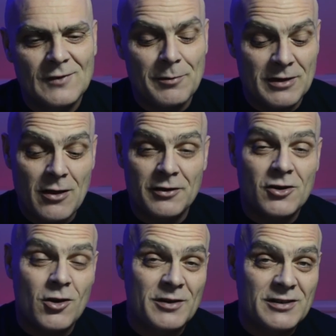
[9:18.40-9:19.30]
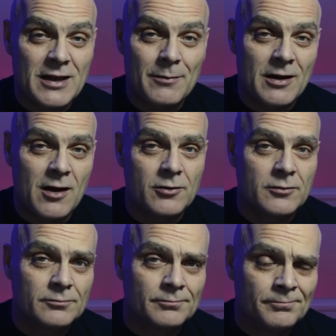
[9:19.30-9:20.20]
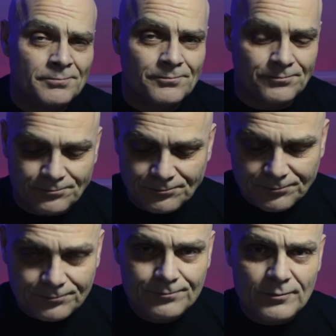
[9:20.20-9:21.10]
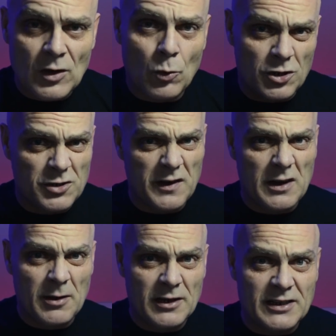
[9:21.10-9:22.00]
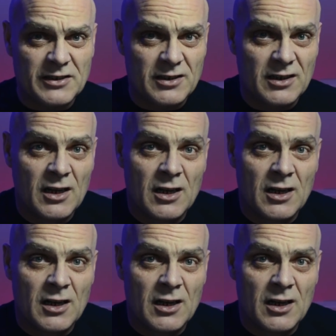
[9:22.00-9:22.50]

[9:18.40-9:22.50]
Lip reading: Let me know in the comments down below. What did you think of my list?